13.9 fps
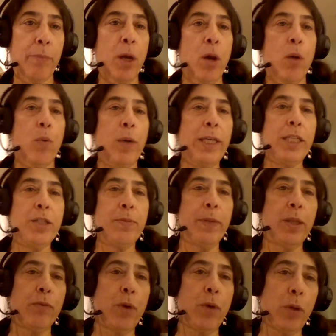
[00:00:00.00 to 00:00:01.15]
what has been
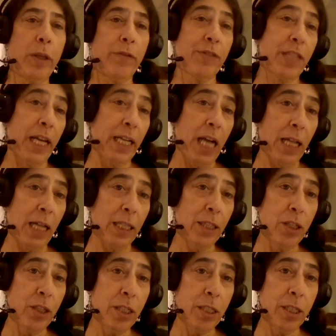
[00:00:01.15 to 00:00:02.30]
the role of
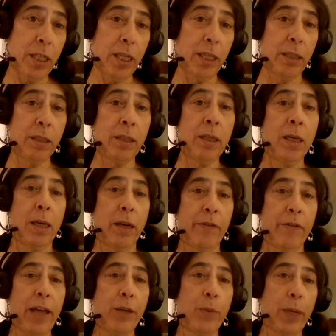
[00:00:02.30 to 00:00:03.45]
psychologists in
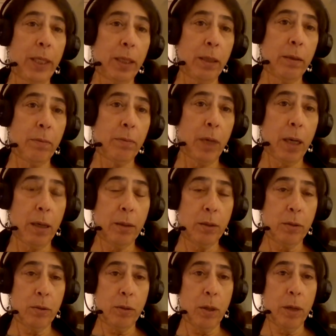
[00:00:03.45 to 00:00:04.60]
evaluating
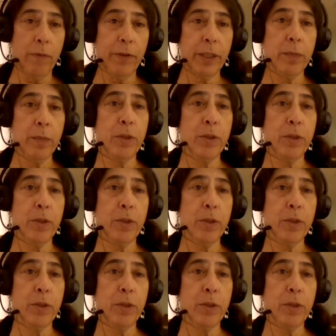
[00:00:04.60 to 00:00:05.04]
victims of